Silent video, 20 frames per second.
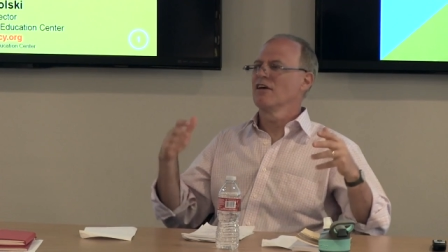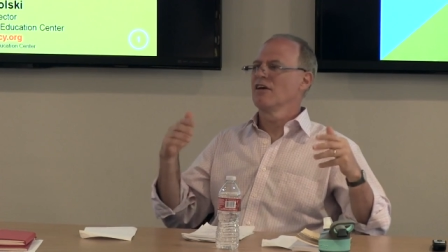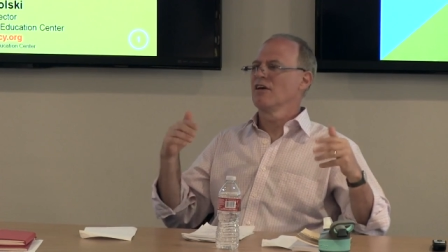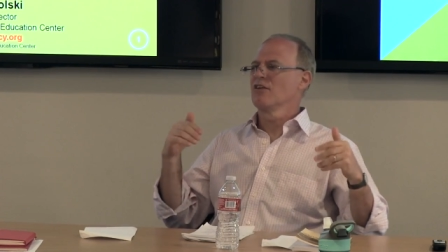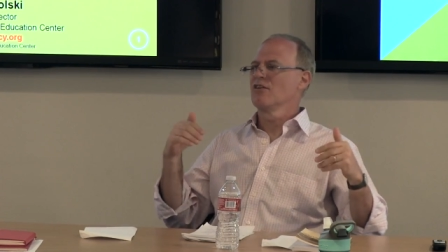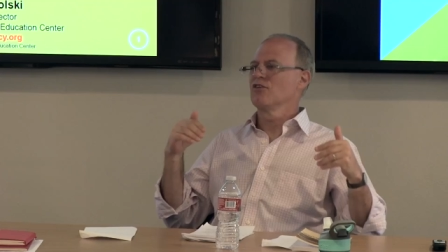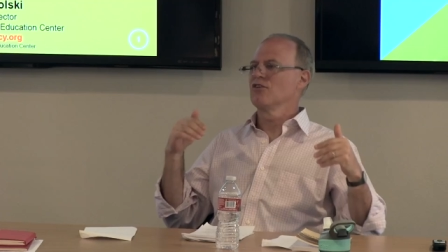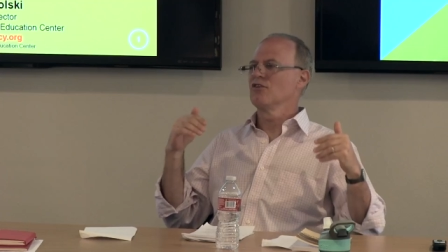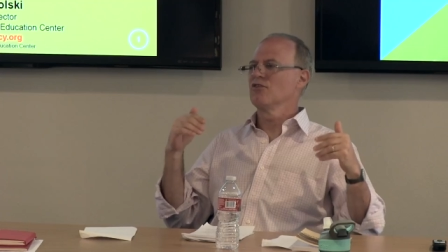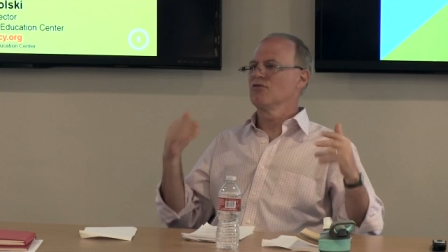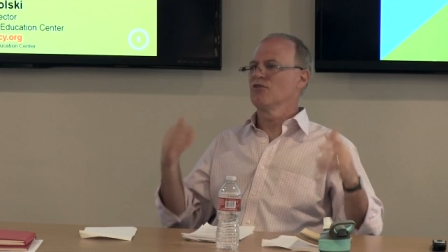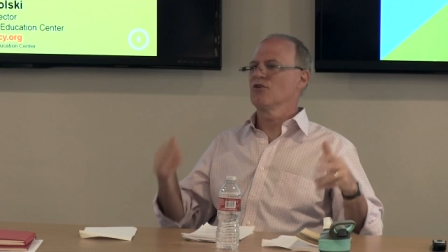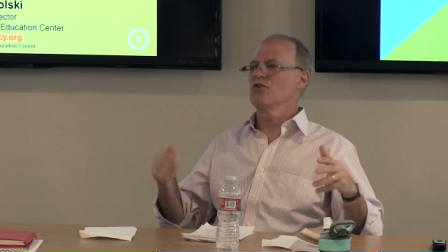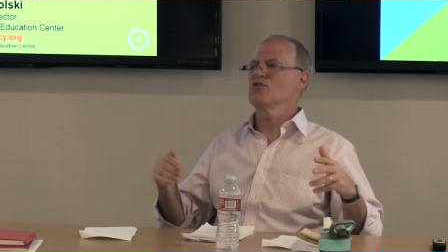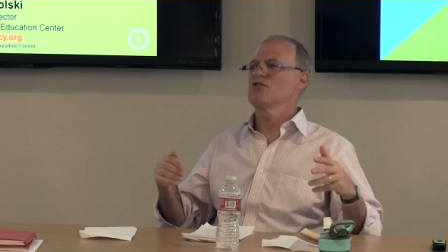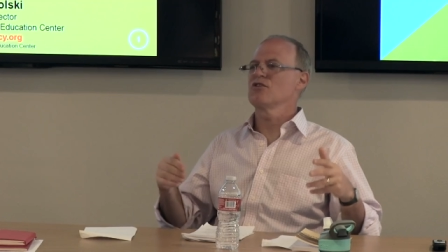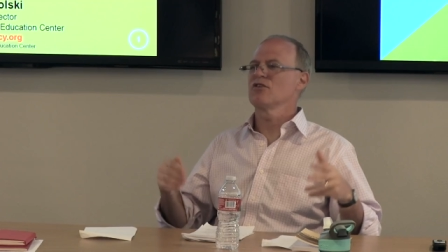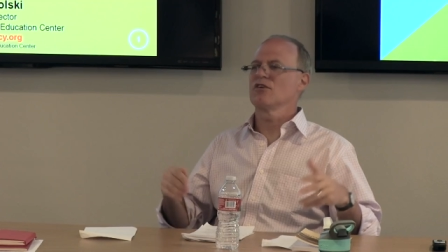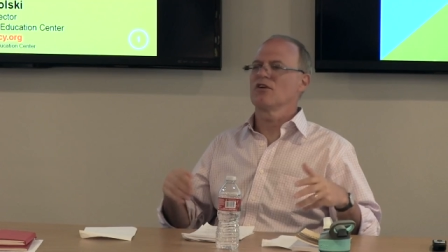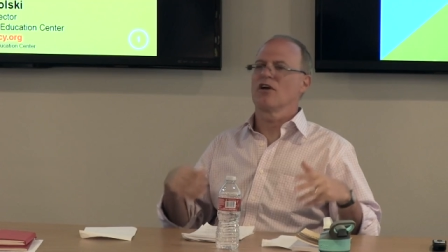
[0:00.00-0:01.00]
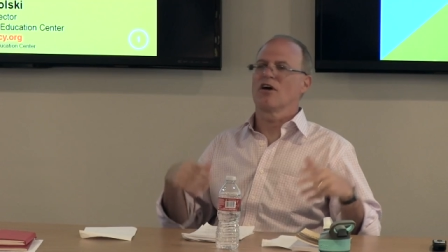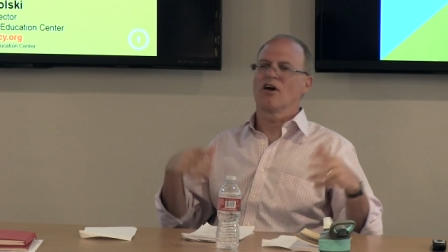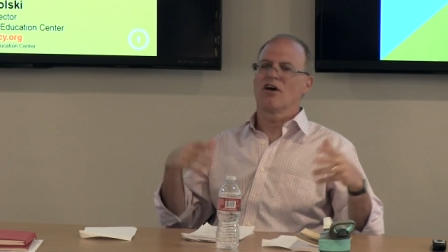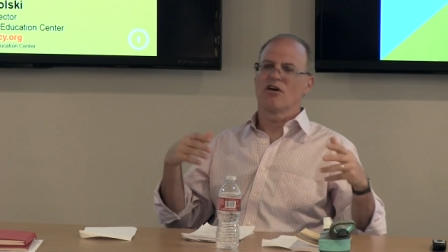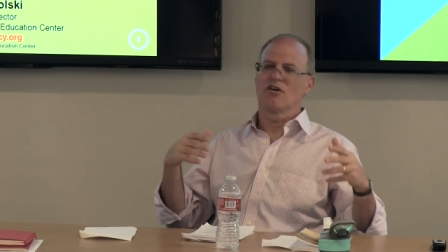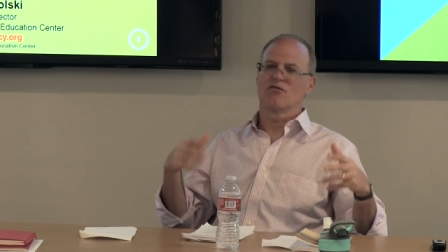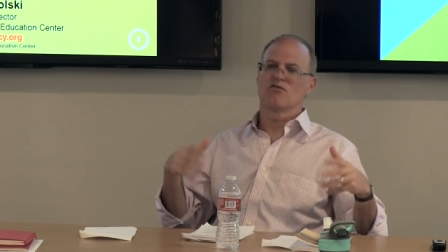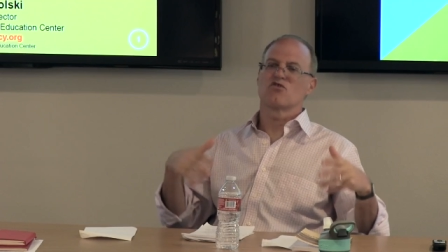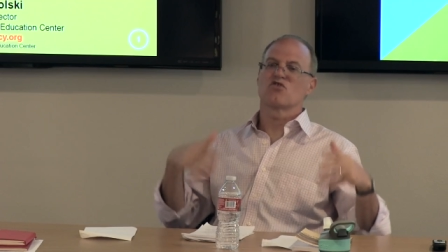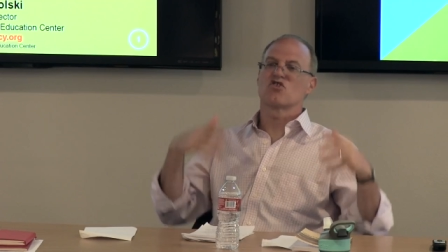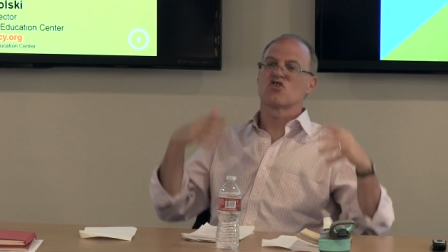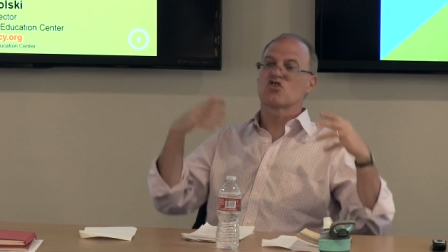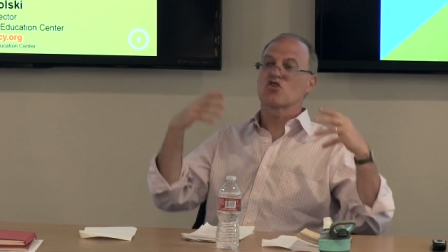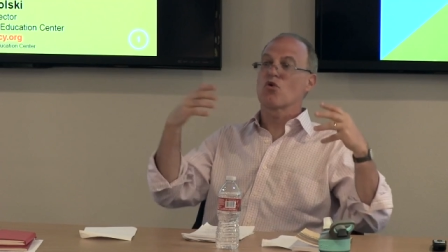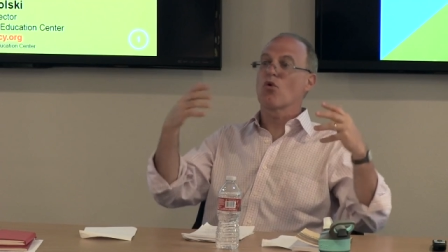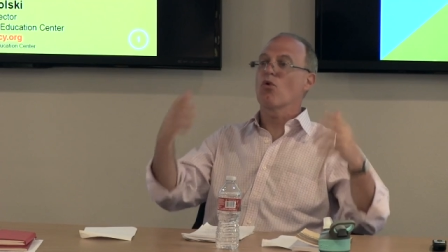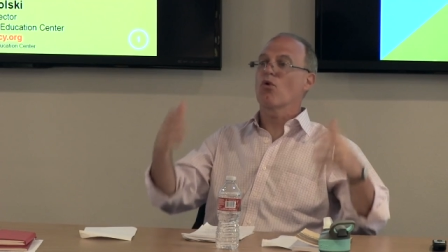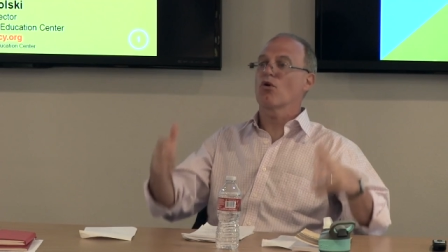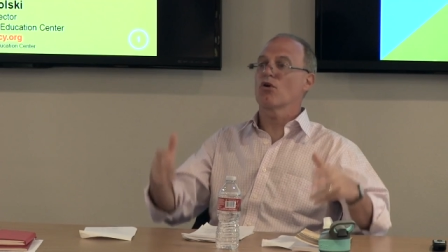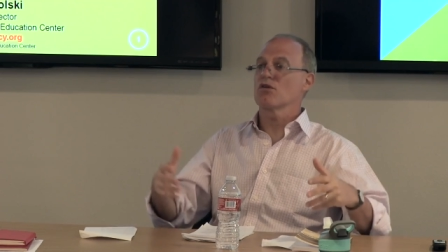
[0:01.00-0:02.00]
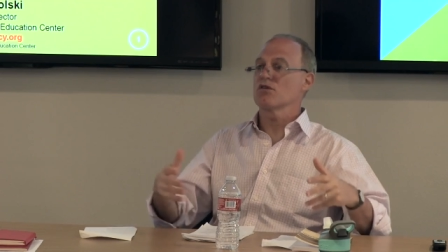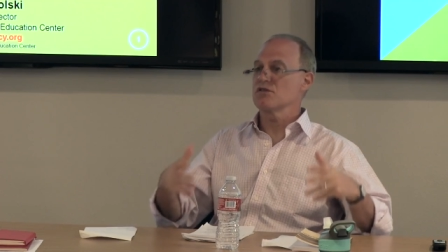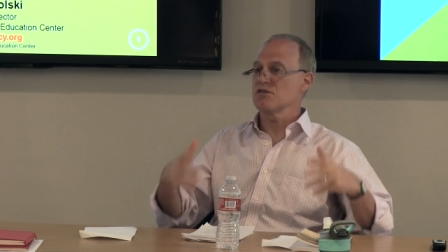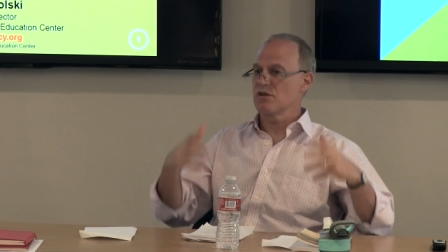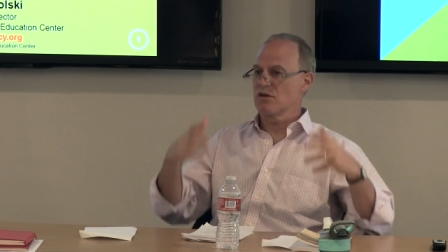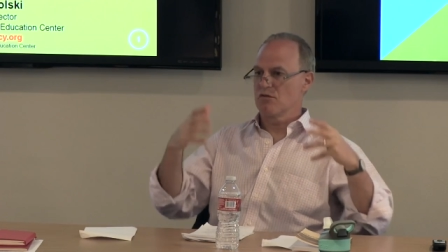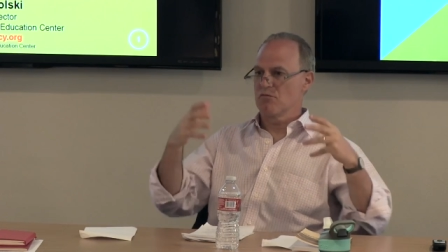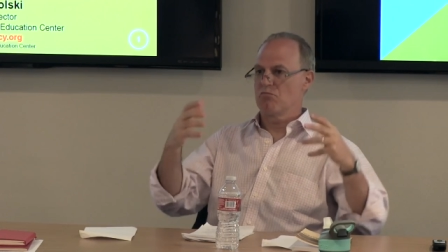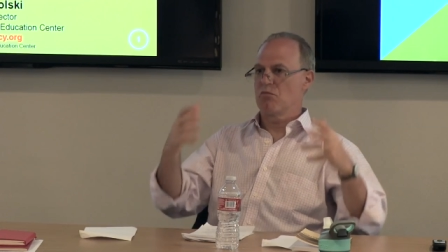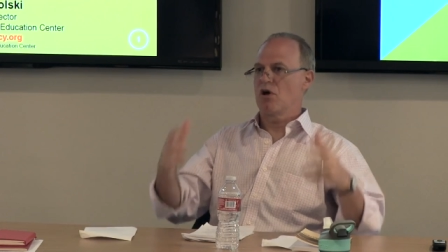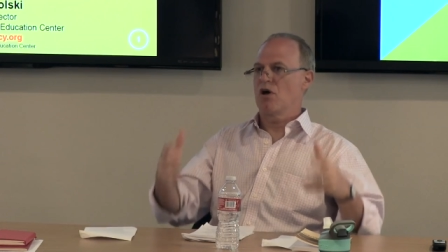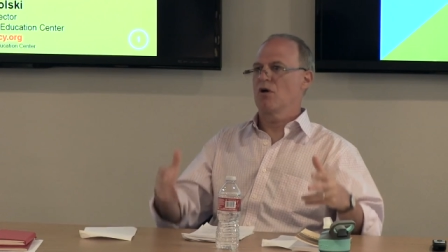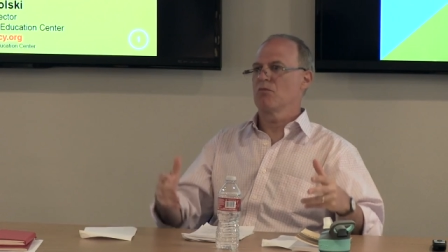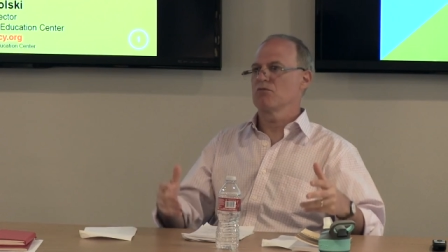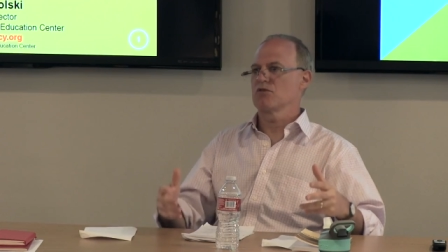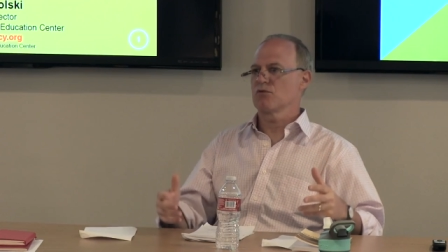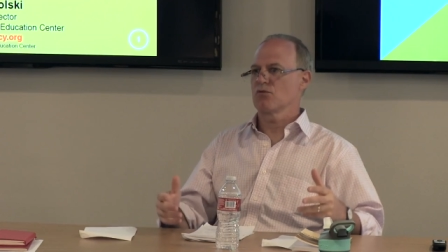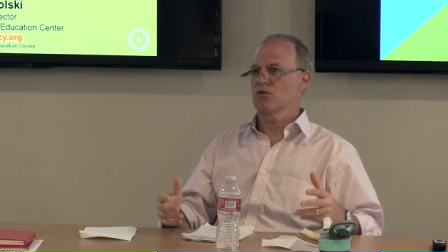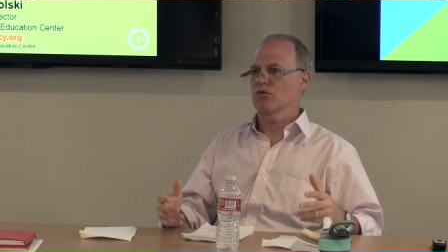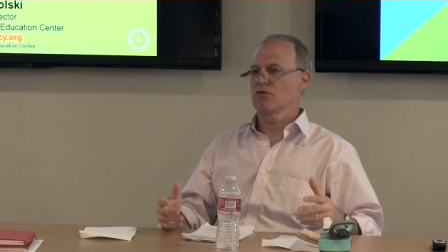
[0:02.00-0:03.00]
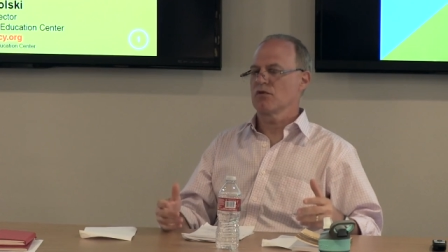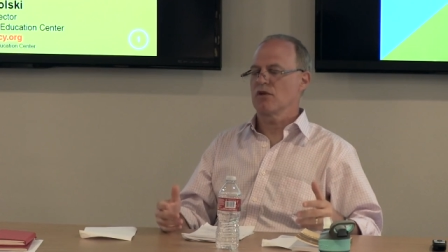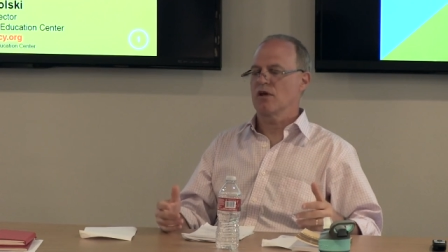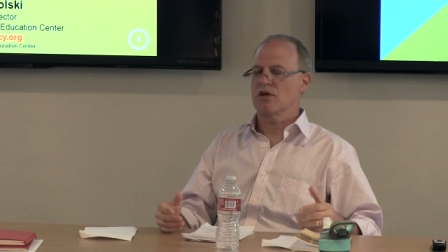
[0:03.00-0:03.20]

the diversion of scores of bombs.